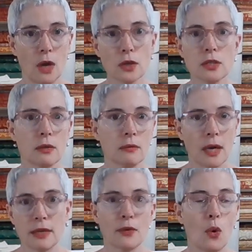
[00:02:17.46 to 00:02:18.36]
also
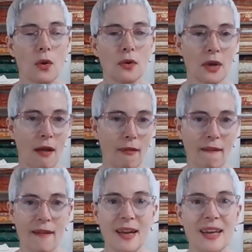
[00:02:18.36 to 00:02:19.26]
kind of a coral
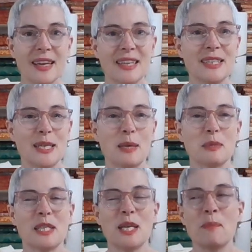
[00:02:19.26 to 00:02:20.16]
color in
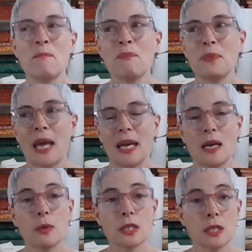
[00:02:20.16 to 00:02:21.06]
DMC. And
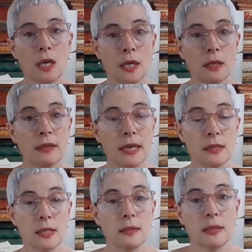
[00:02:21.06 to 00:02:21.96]
I worked it on
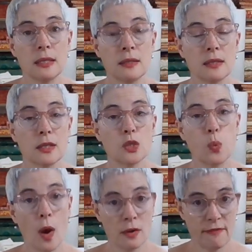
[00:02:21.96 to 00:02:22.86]
Legacy Linen's
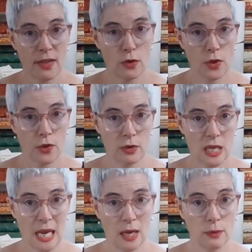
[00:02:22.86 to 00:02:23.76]
Swan Feather
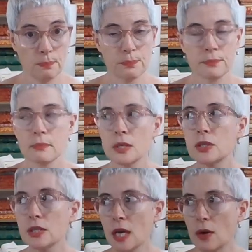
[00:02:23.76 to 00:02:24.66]
30 count.
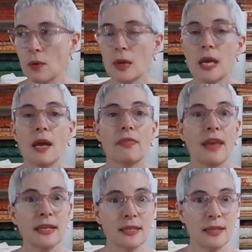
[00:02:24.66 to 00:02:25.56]
So
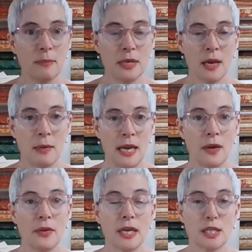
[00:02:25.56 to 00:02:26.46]
that's going to be coming
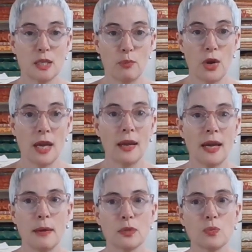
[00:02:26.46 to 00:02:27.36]
out next spring,
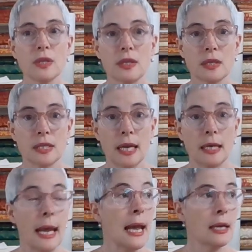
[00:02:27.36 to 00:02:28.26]
and I was really
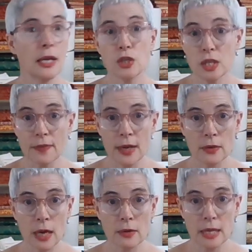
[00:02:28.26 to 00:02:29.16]
excited. And I just
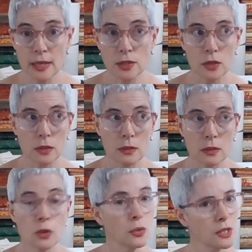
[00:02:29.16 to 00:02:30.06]
found out
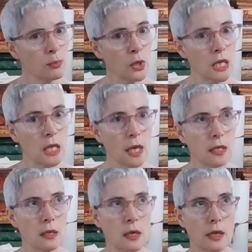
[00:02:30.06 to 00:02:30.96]
this morning,
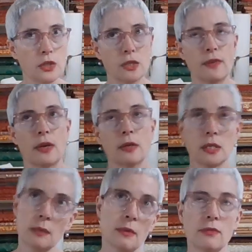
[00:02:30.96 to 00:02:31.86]
I think I just found out,
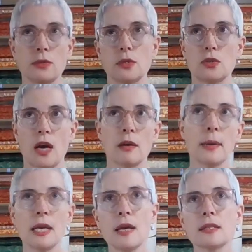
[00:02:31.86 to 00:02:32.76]
see, I'm even losing track of
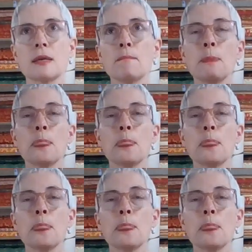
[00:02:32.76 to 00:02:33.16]
my days.